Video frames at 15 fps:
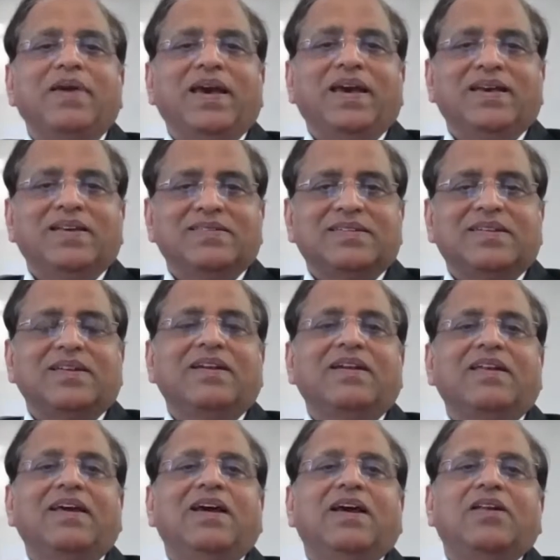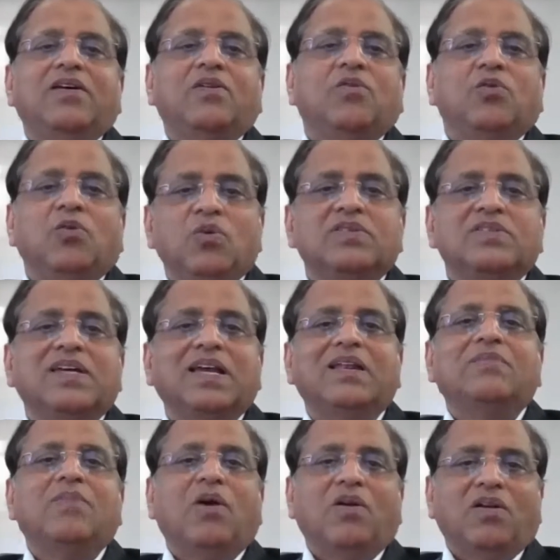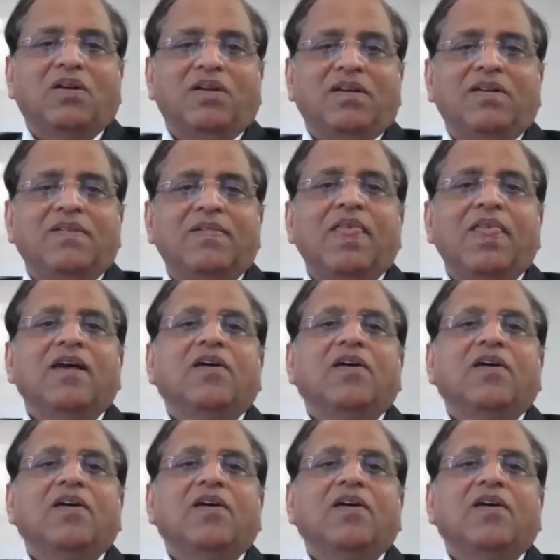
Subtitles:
based retail or wholesale model